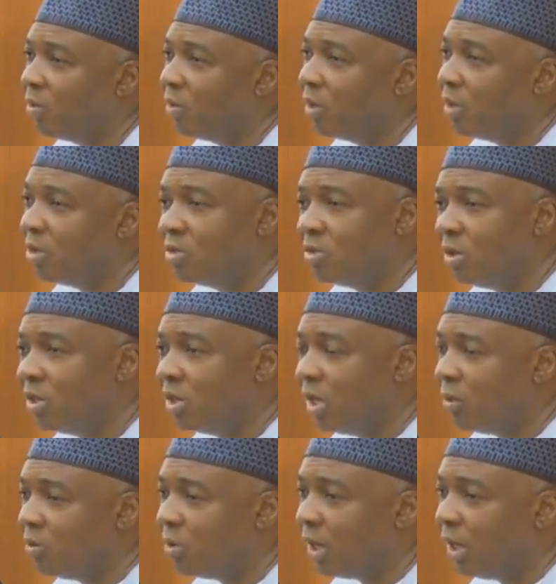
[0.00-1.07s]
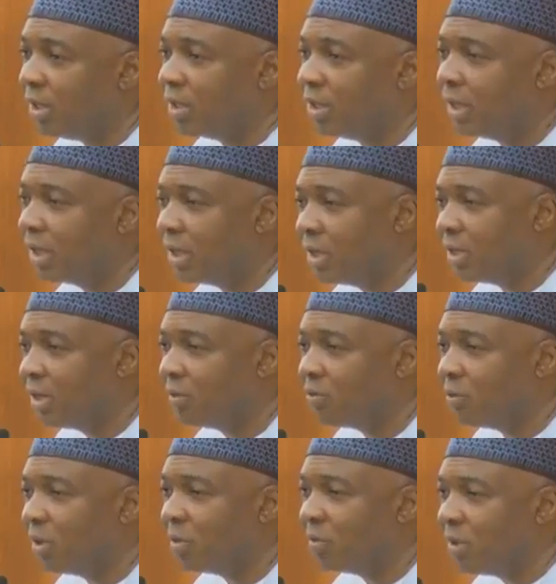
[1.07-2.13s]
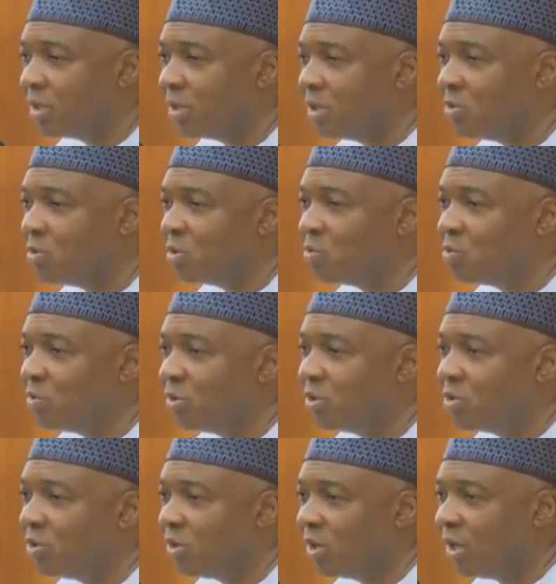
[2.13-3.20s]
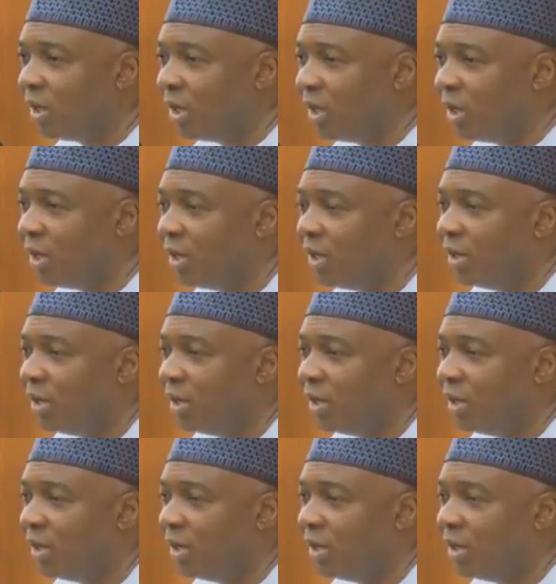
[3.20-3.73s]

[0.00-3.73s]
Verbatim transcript: He's not here. We can't take it when the person who is moving is not here.